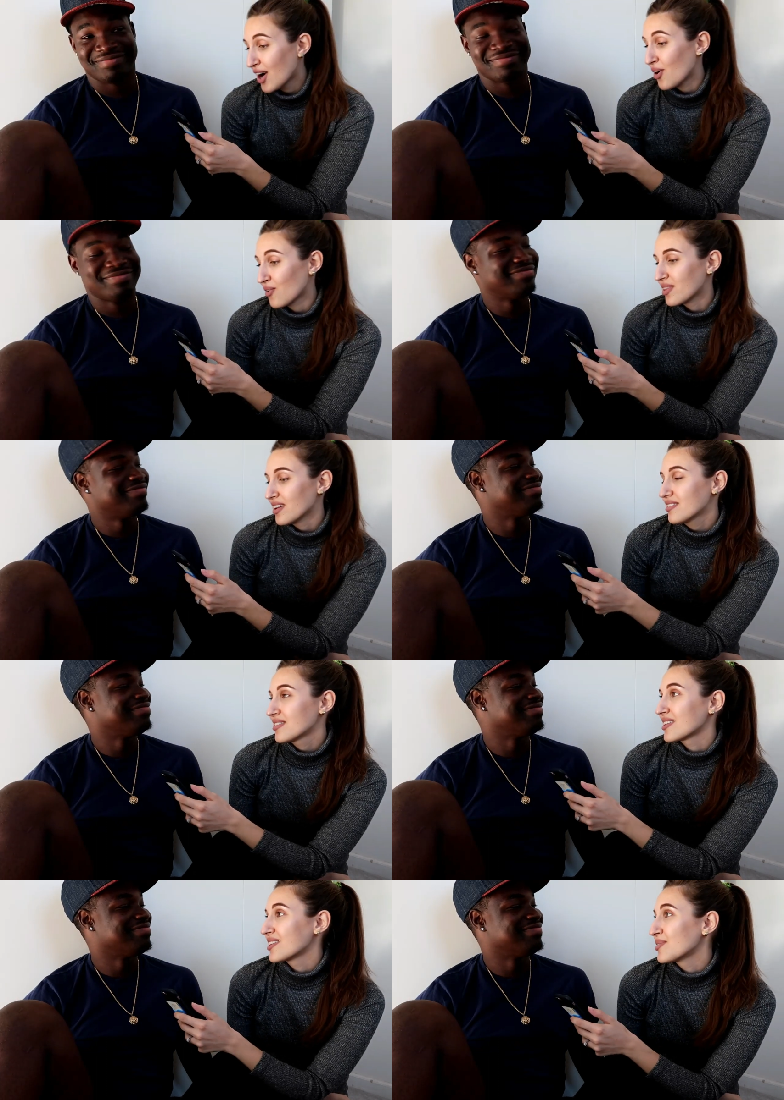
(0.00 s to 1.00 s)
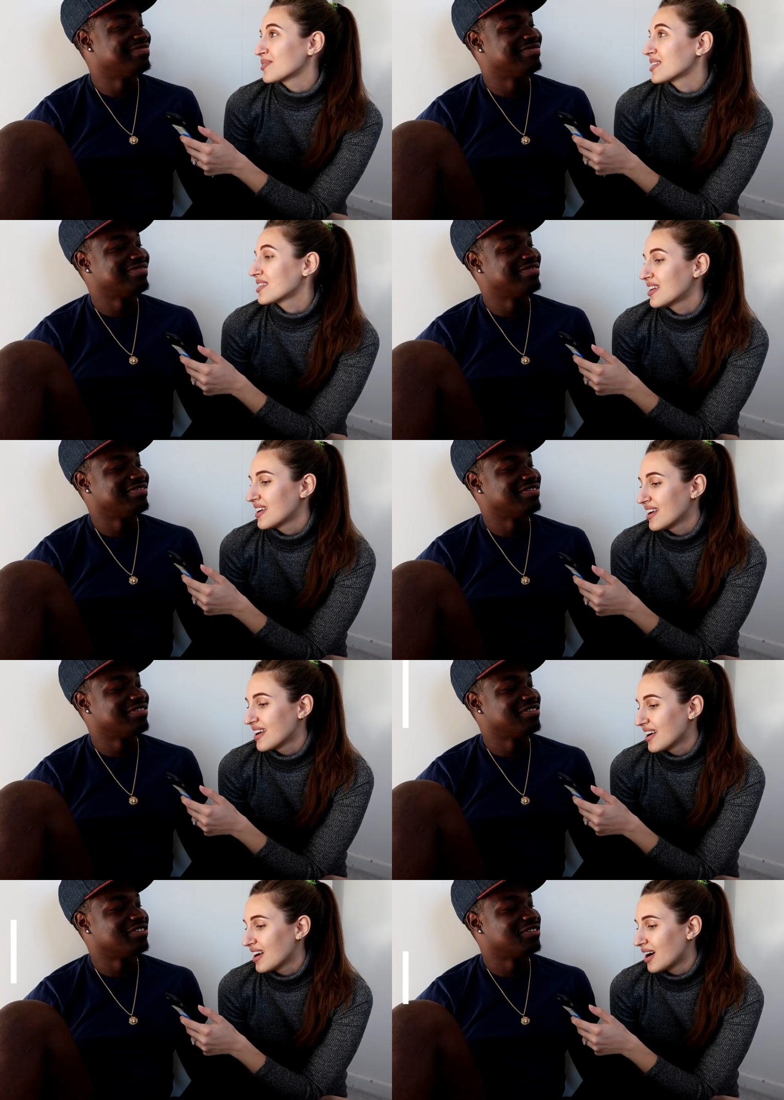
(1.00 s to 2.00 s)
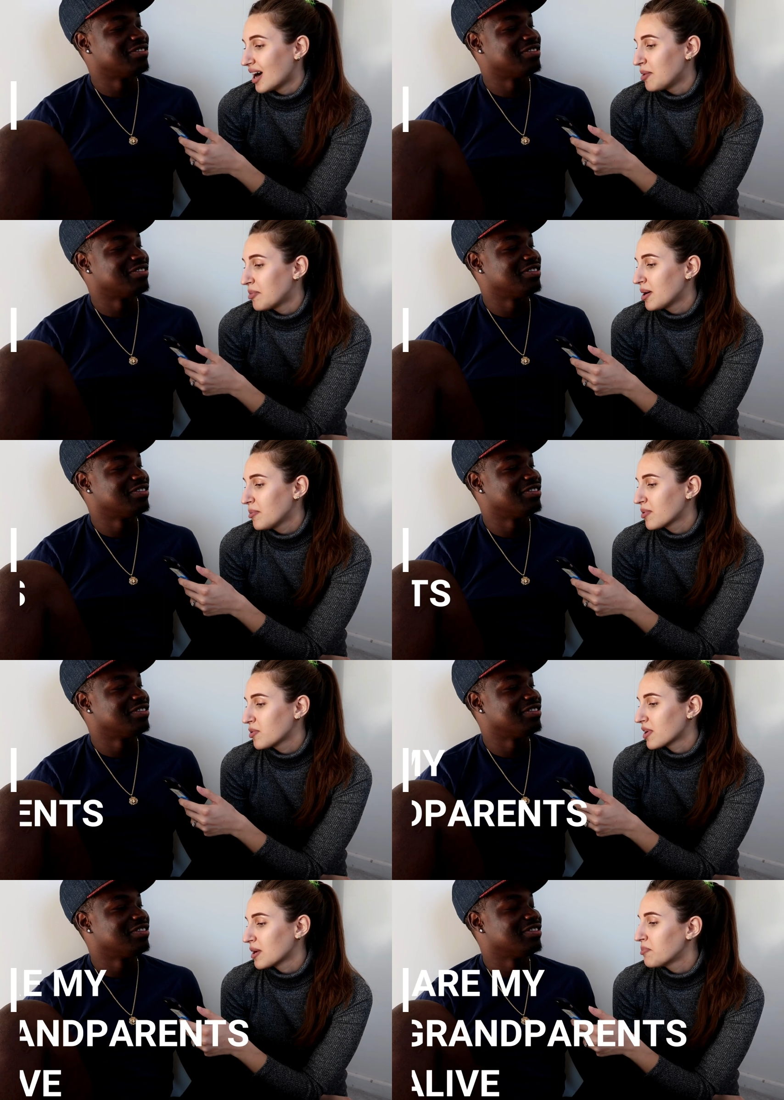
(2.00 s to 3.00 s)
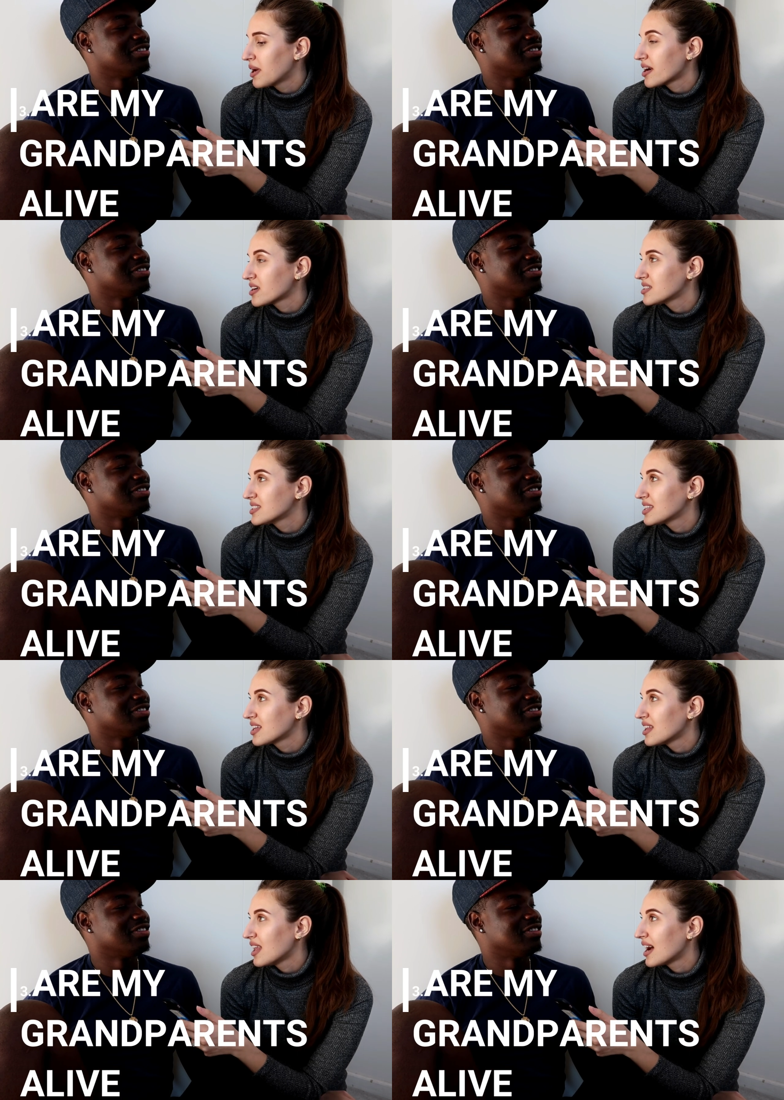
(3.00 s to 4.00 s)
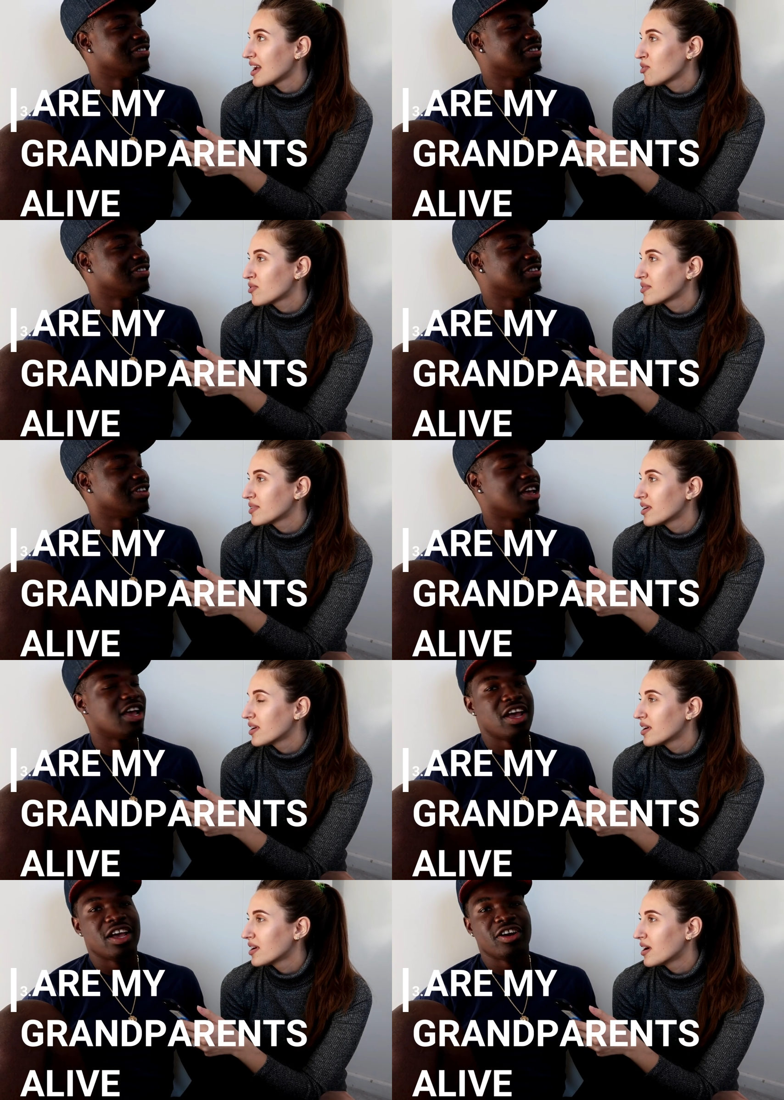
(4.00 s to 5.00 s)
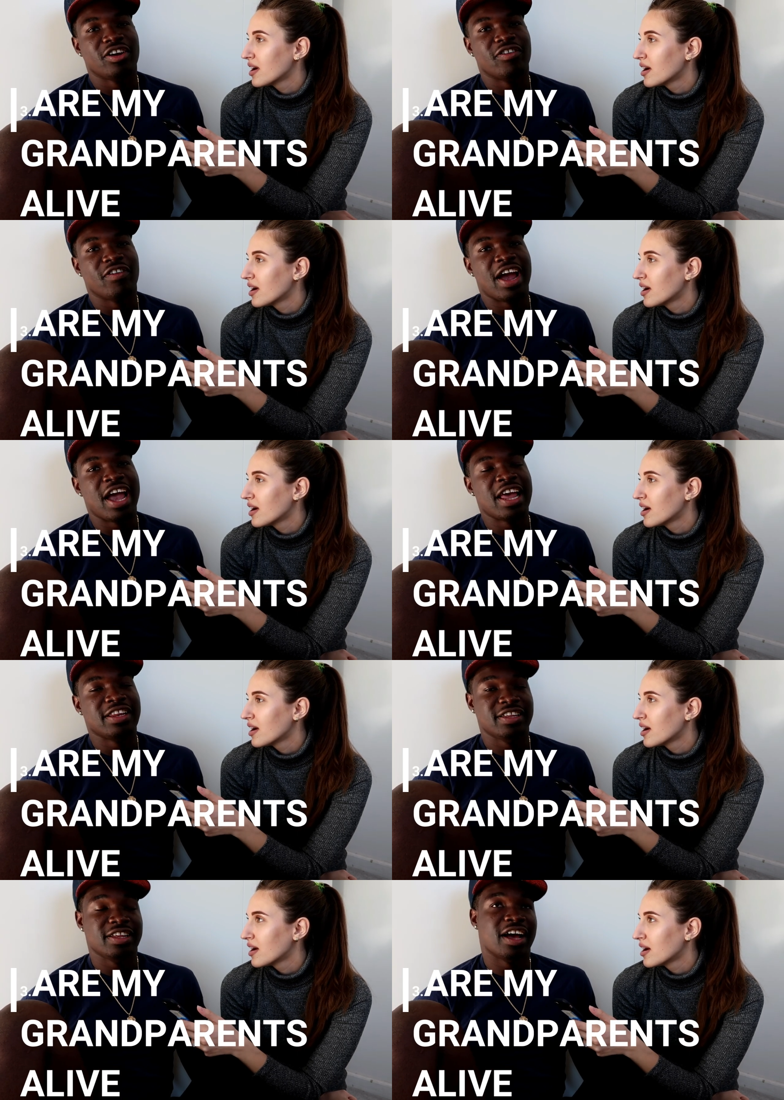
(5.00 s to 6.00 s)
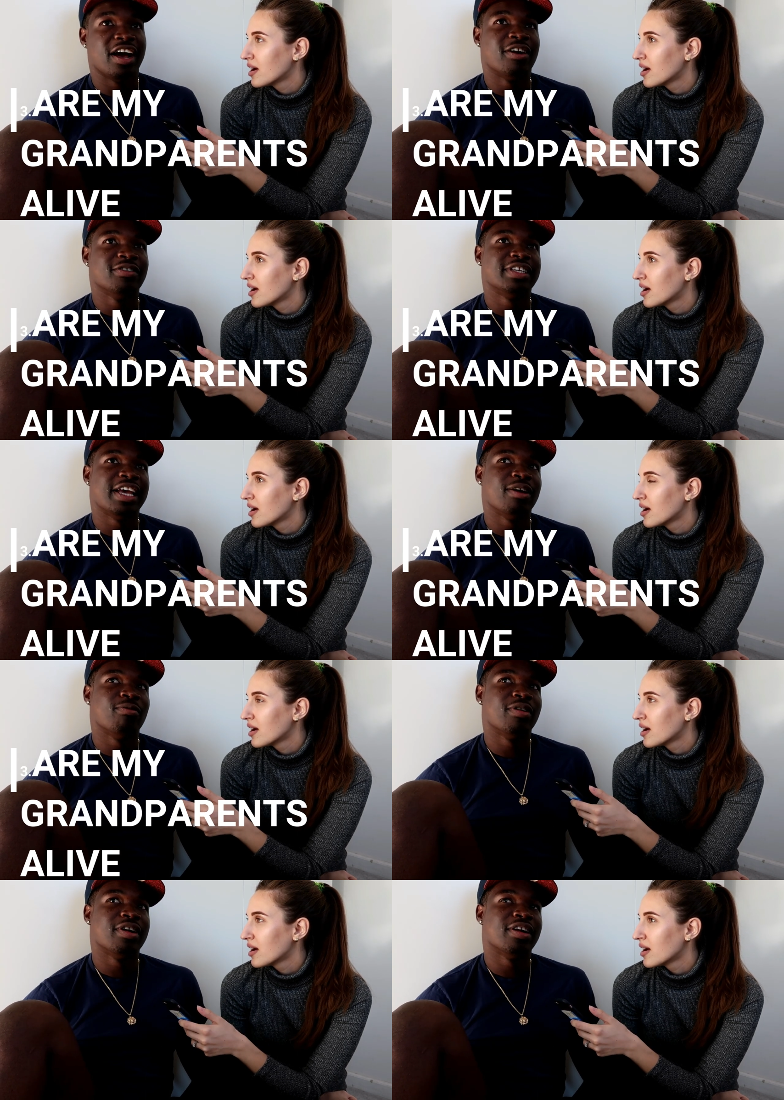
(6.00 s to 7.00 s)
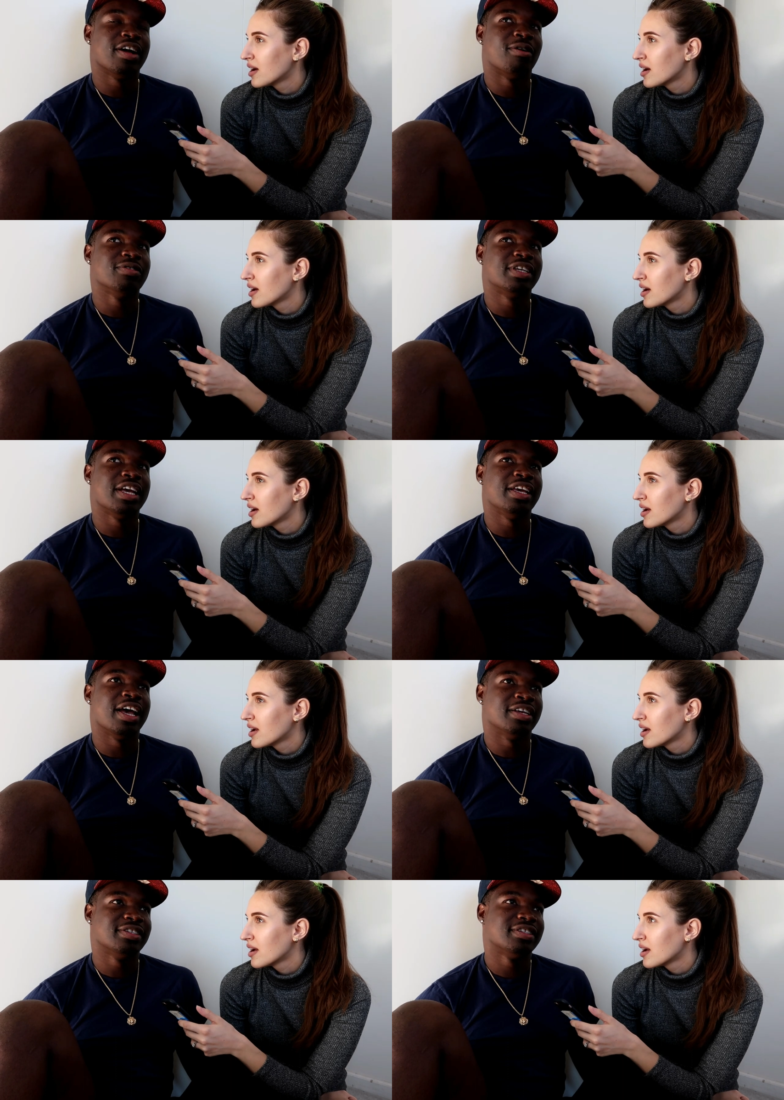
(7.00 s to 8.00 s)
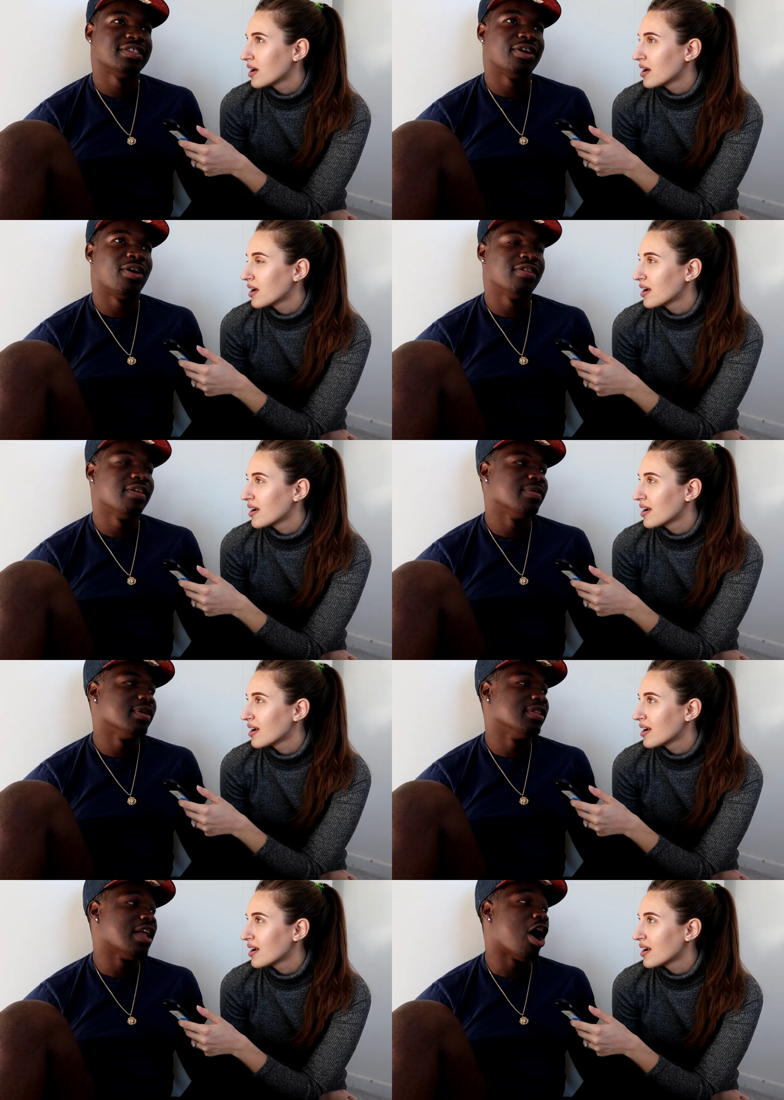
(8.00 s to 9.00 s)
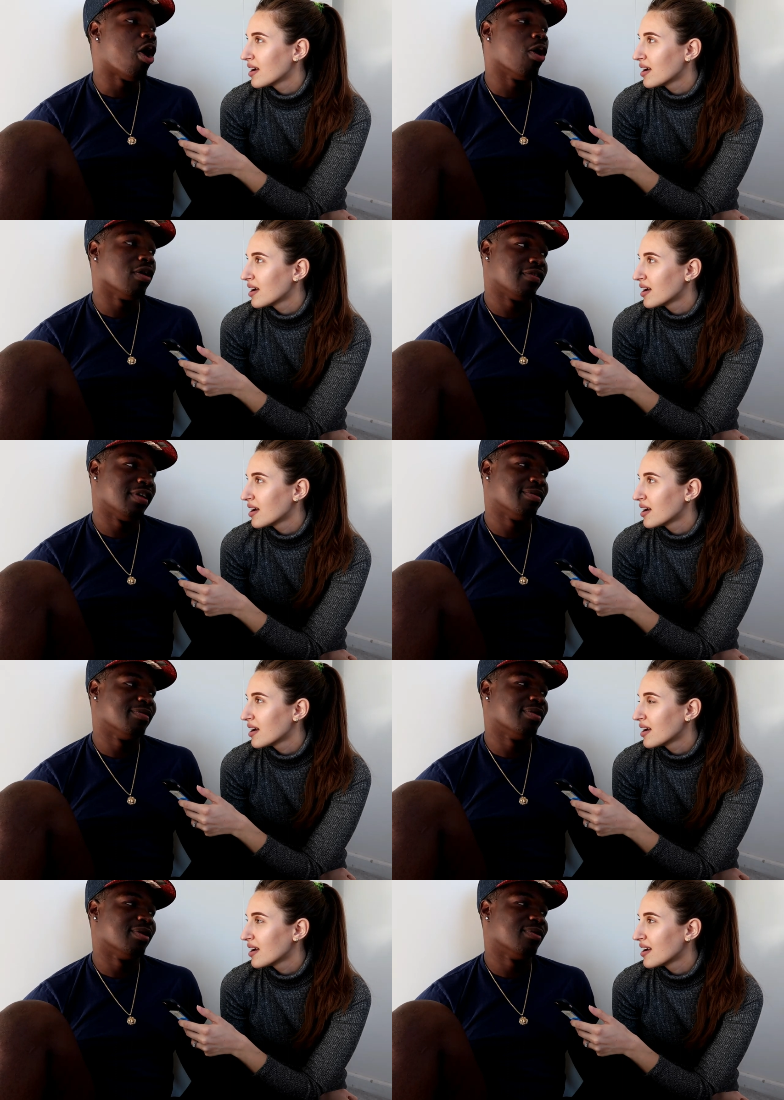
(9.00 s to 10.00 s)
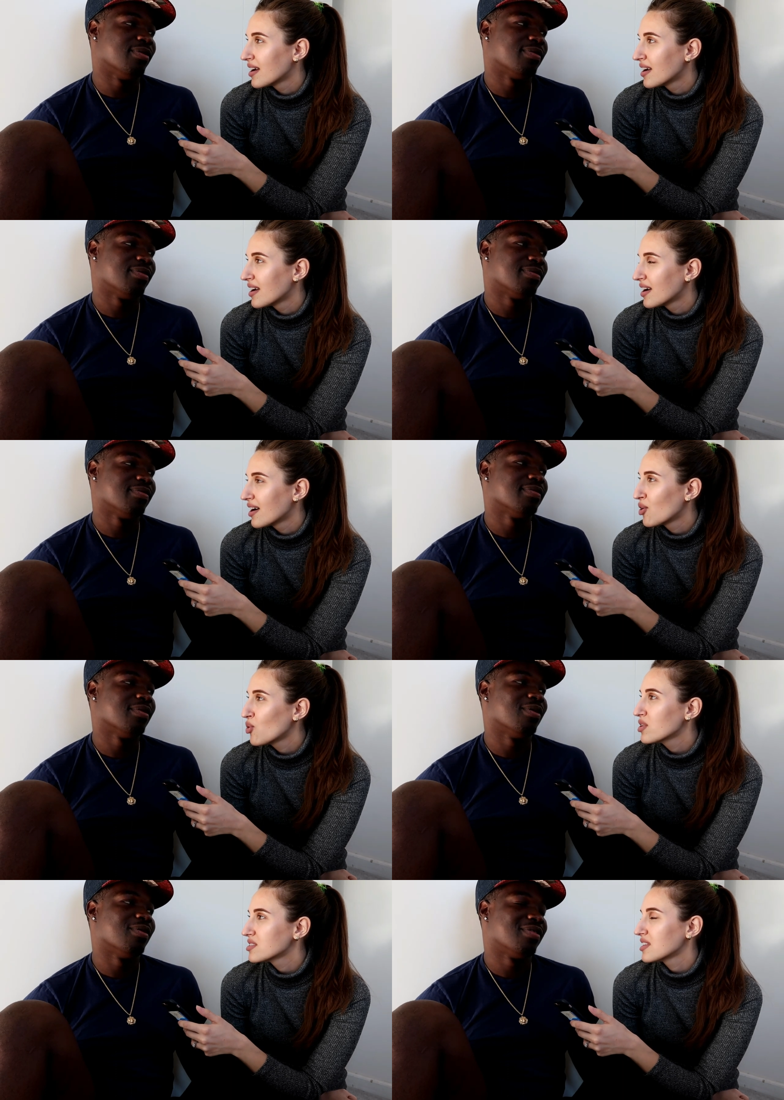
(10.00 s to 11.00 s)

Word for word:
Speaker 1: Oh, that's a good one. Are my grandparents still alive?
Speaker 2: Grant, I would say one. I would say yes. All of them, not all of them, but
Speaker 1: who is